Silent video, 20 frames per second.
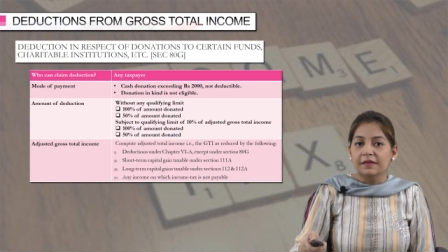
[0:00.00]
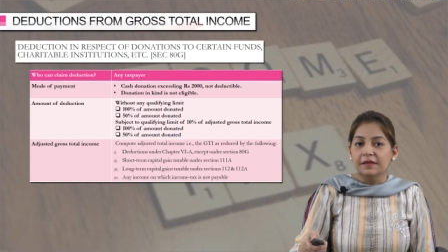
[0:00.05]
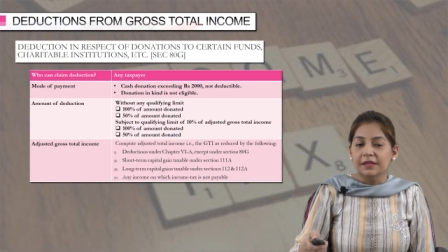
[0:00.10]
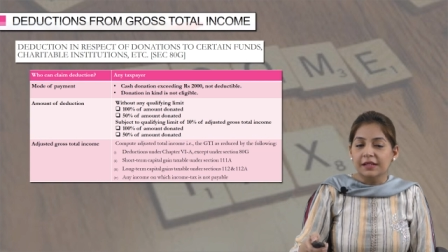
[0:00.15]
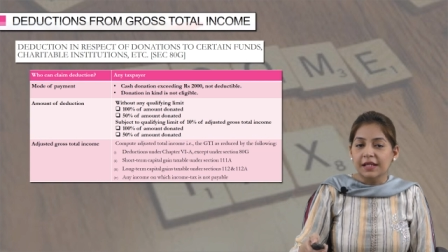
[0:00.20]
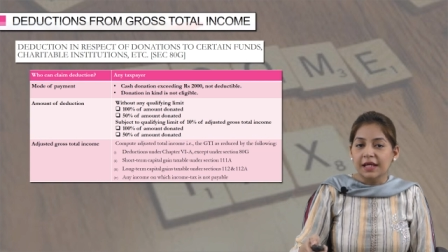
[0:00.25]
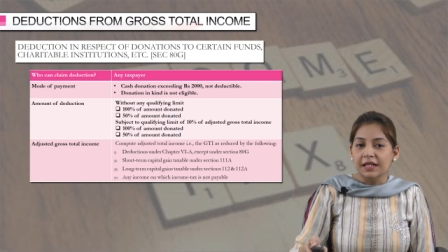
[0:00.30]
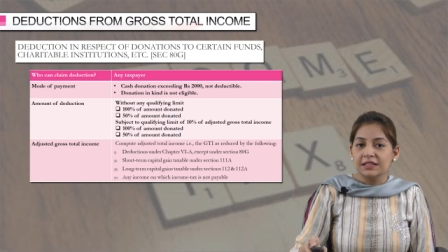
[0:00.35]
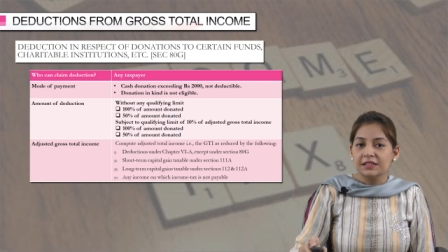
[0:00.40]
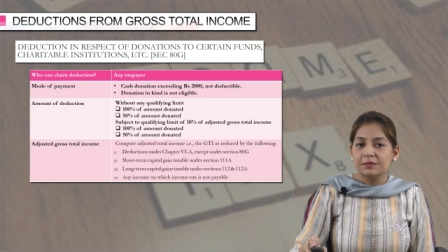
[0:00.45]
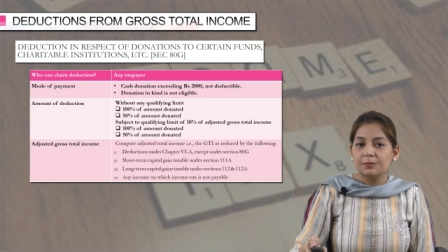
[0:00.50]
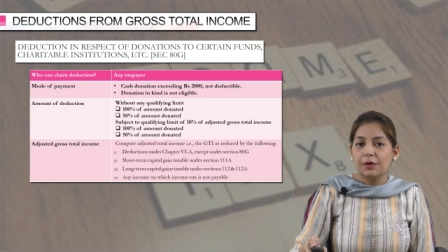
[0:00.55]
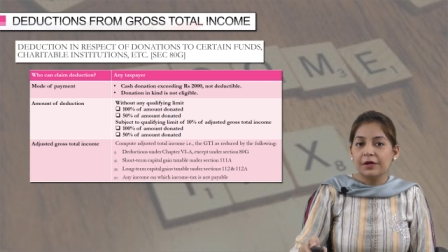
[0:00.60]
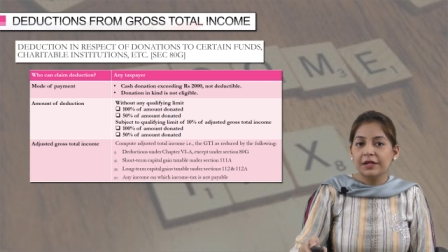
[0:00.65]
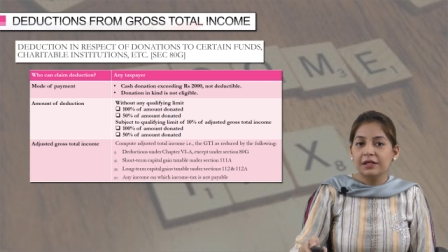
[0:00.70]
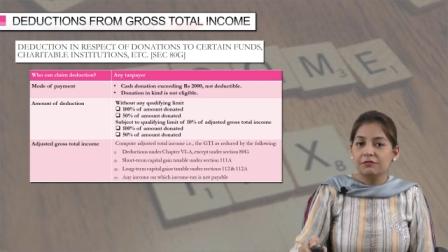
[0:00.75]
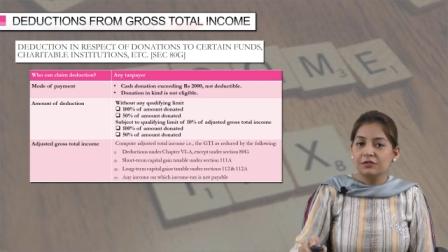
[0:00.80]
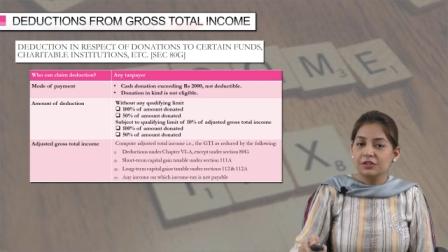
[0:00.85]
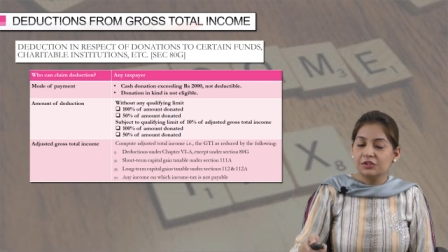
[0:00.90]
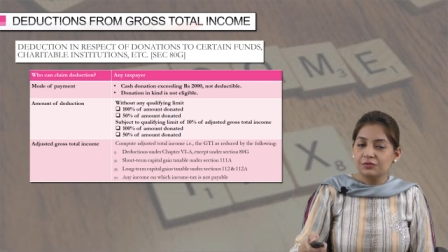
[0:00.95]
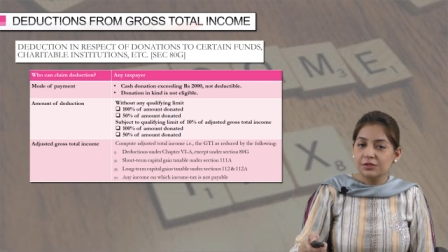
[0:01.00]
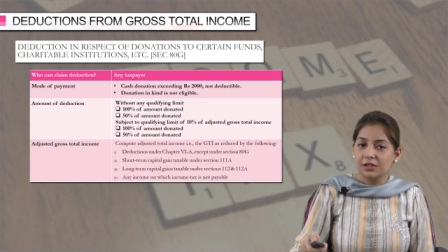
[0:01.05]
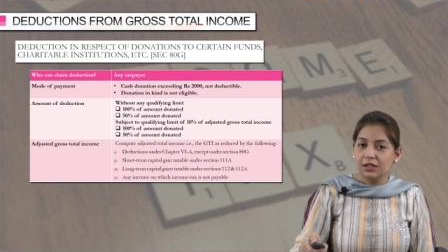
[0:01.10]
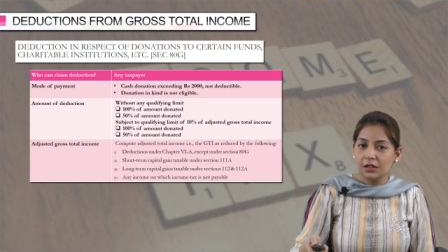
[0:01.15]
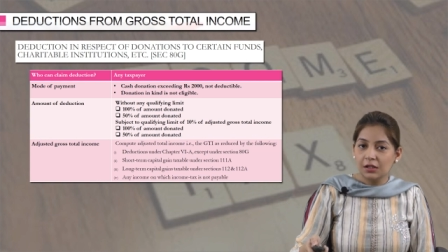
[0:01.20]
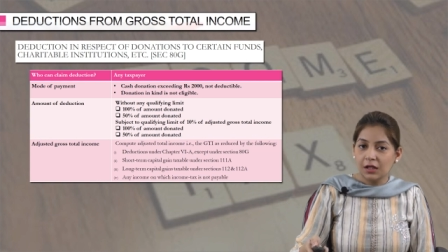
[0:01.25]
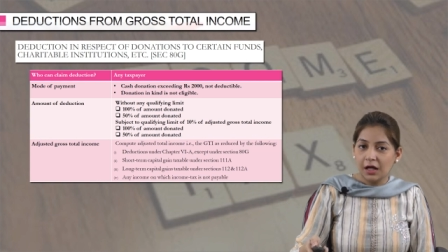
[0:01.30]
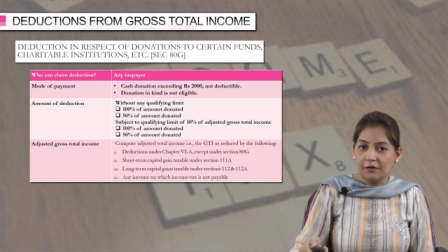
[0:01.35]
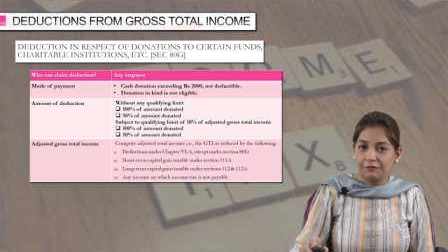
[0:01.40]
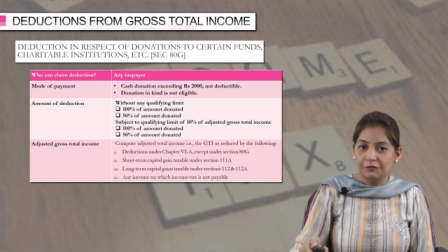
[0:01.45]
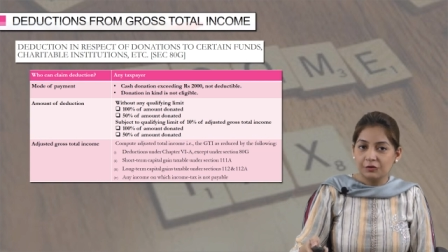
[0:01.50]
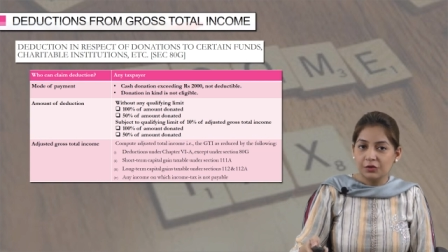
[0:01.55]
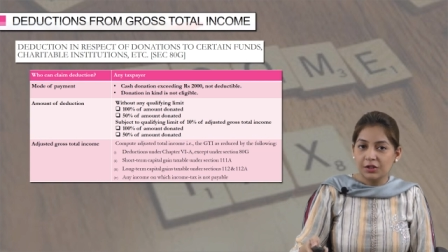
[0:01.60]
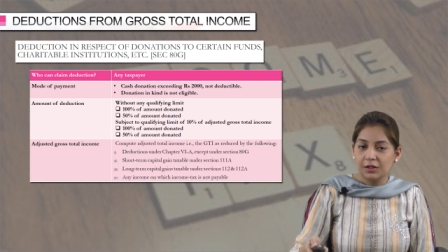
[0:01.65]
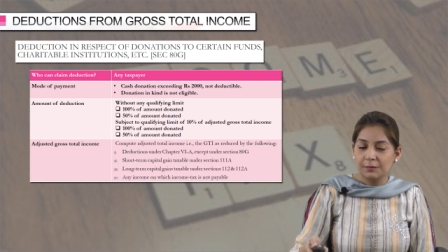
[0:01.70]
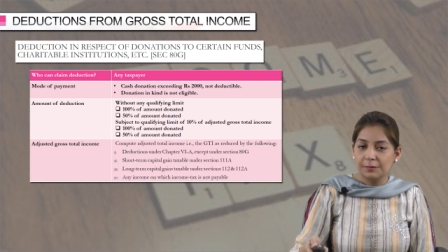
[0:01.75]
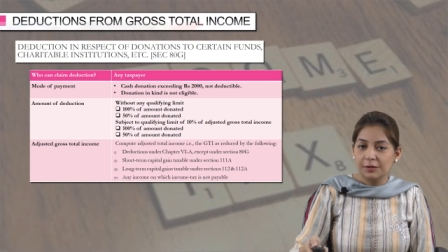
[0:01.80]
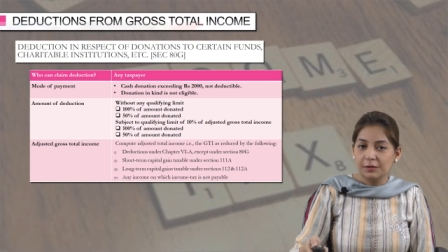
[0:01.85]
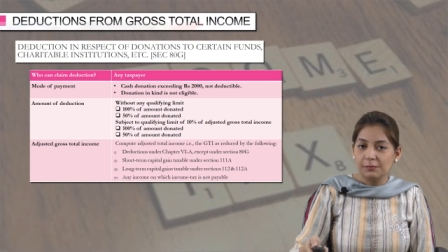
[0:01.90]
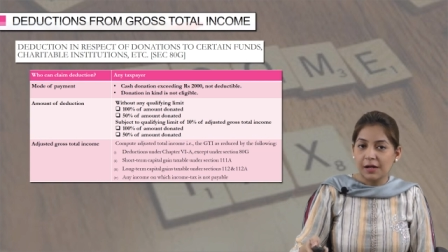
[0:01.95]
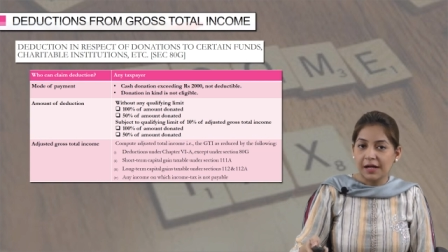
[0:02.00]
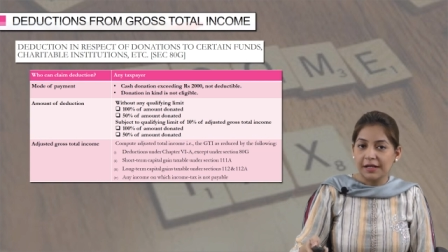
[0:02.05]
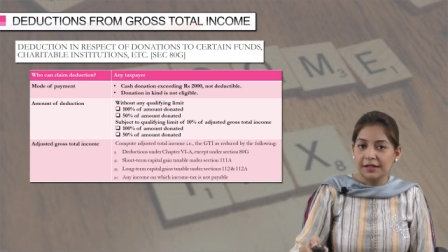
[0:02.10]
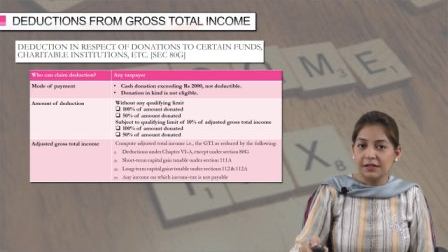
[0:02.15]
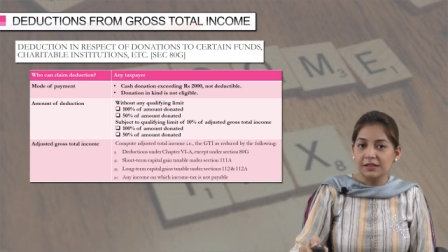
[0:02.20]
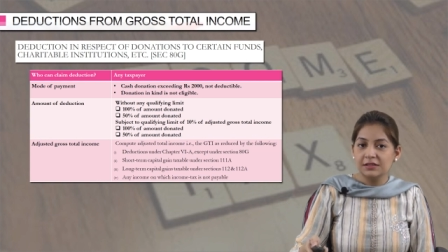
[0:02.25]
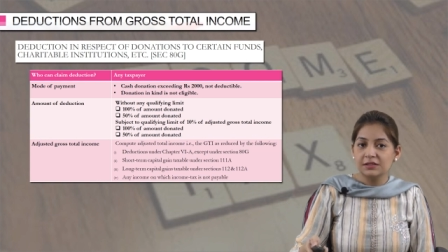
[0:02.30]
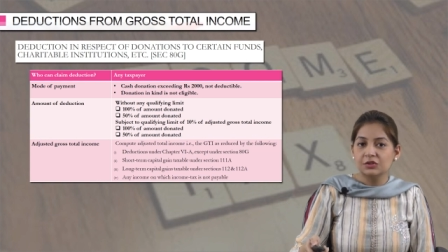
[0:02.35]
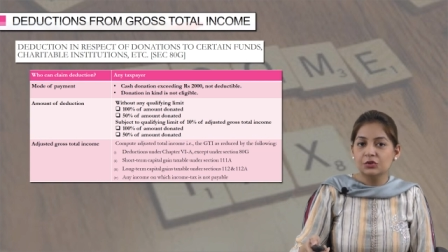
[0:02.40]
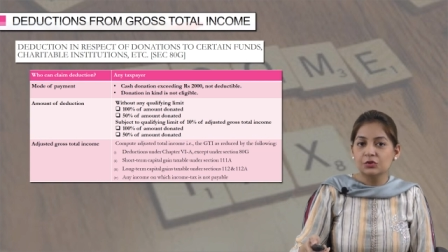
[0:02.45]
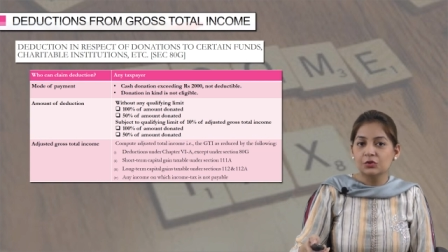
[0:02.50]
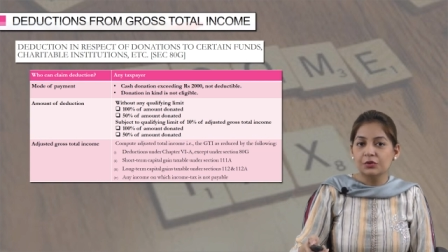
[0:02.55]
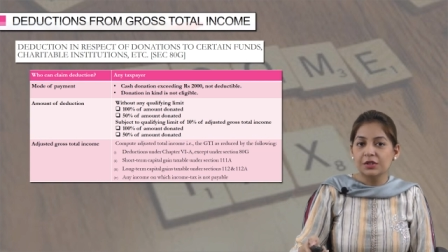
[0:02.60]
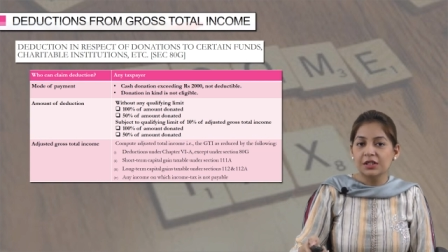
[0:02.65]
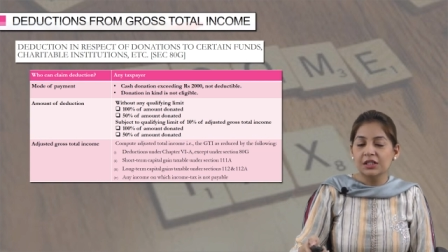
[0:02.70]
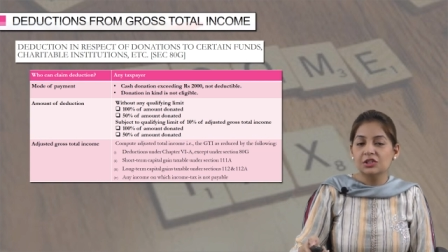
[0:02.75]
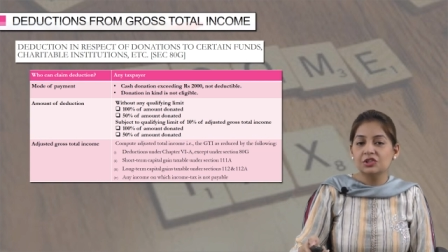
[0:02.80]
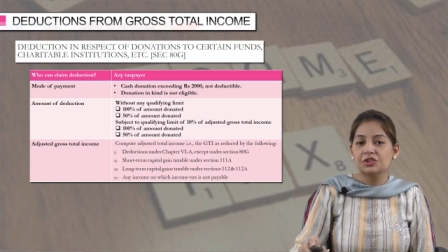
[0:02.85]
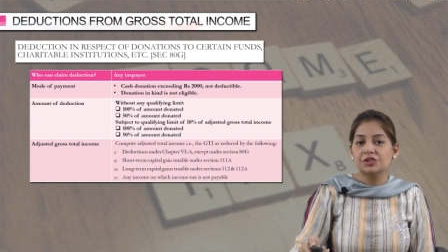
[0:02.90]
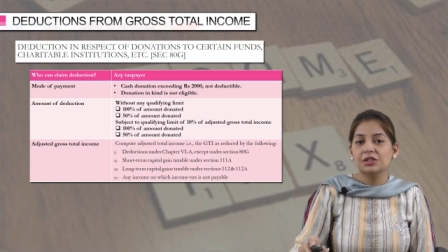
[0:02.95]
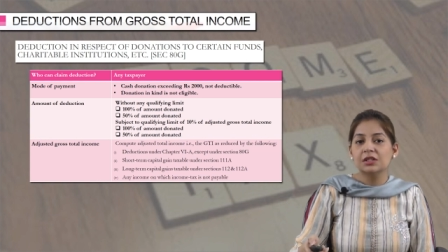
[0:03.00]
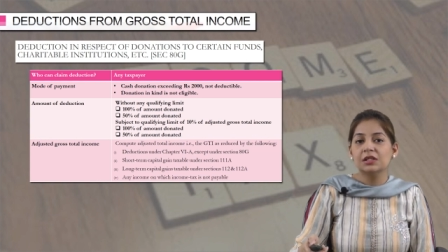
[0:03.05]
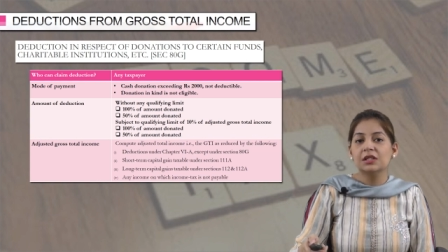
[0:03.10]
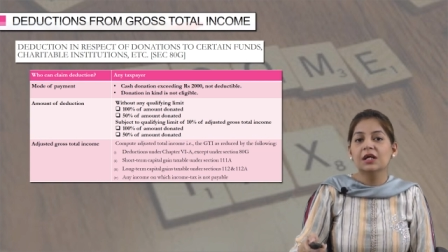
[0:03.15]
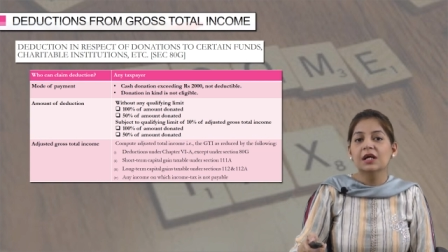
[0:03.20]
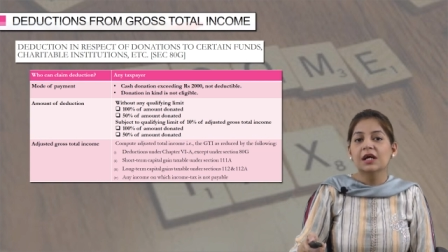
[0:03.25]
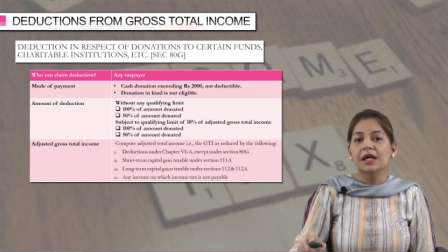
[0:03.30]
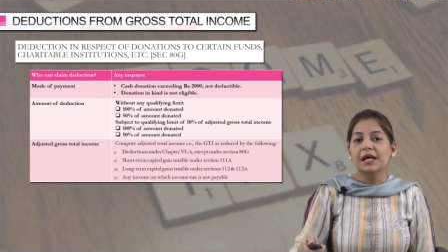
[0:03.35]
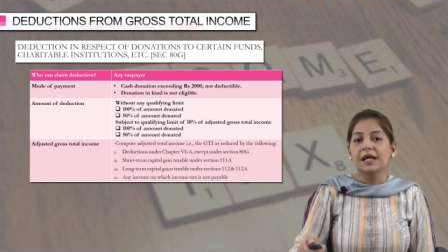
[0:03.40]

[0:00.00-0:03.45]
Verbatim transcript: The next point which we have to keep in mind is donation